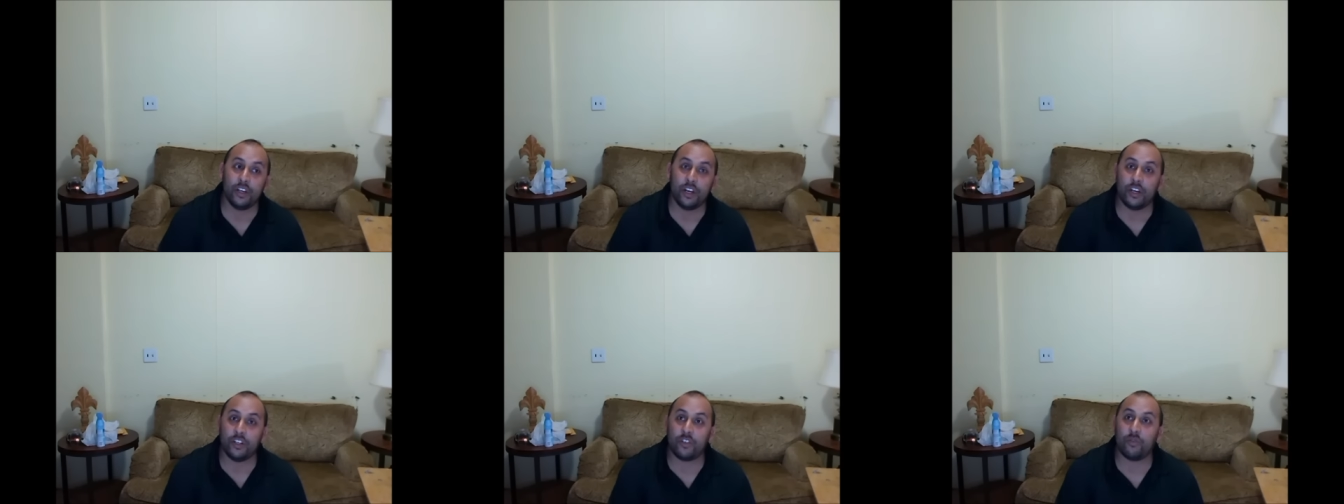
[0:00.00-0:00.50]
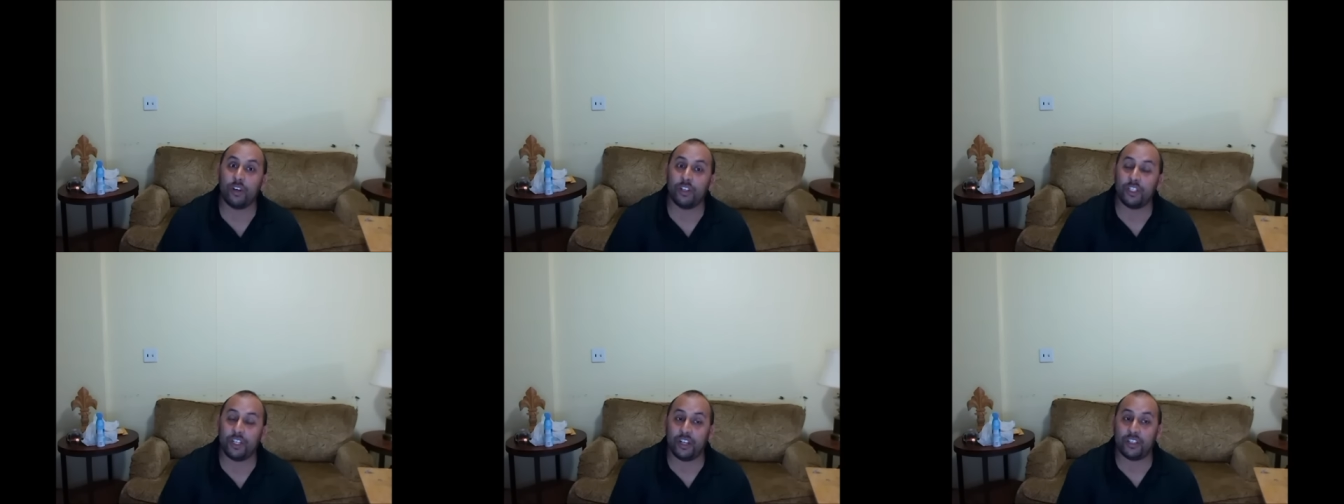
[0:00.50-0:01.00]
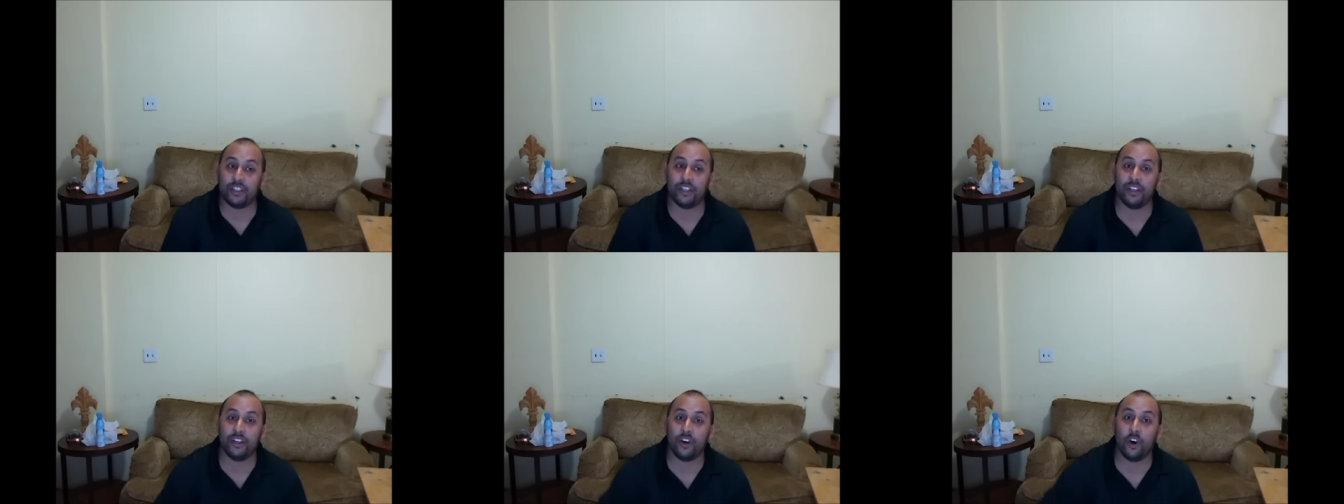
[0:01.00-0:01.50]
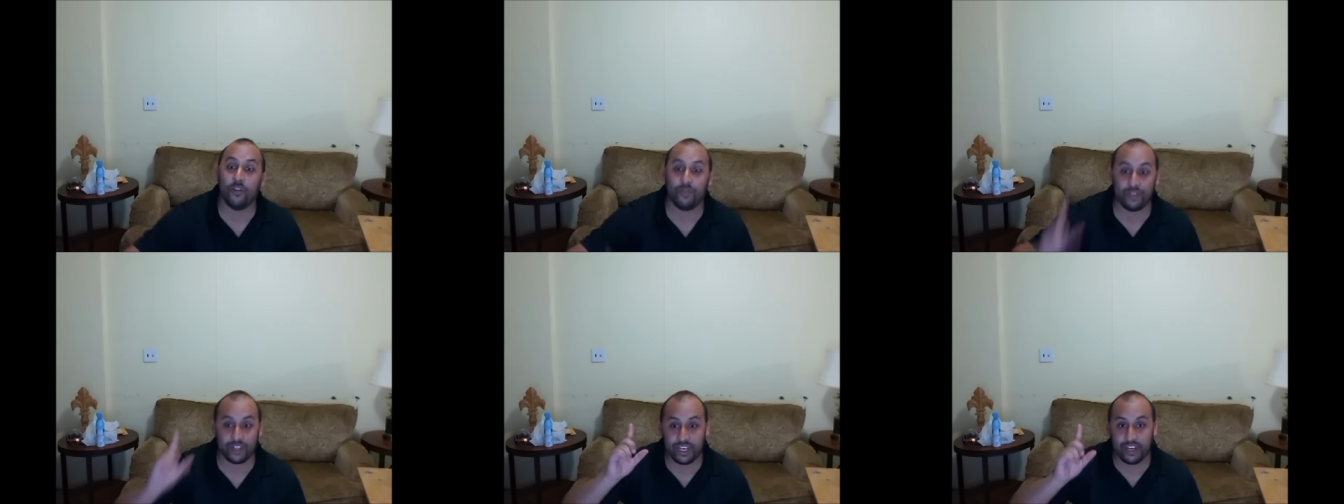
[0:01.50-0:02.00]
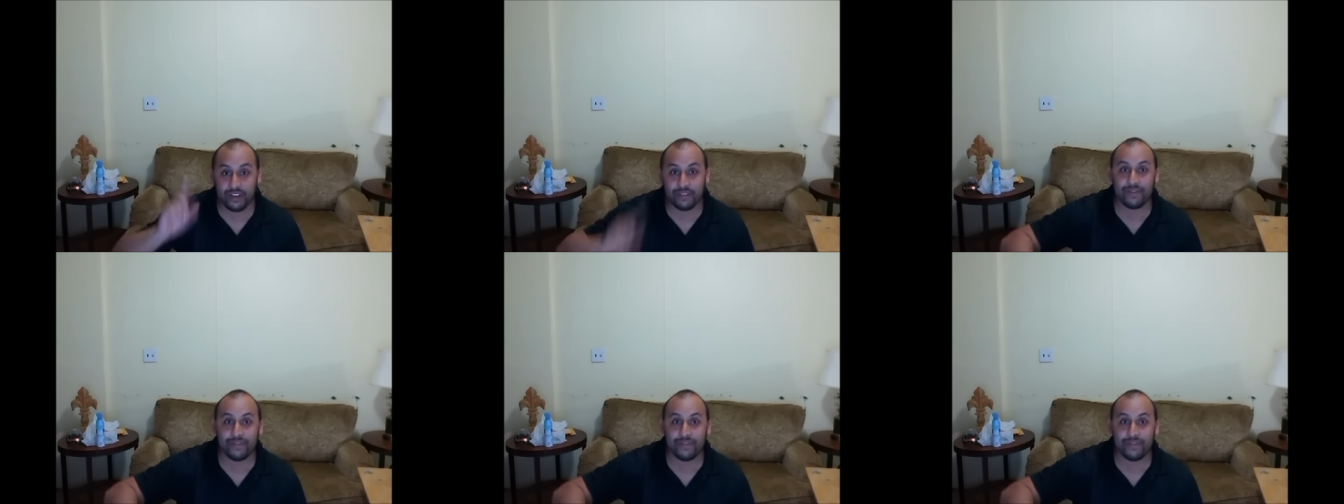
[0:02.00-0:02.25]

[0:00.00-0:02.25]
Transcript: uh, Darrell Johnson, hopefully.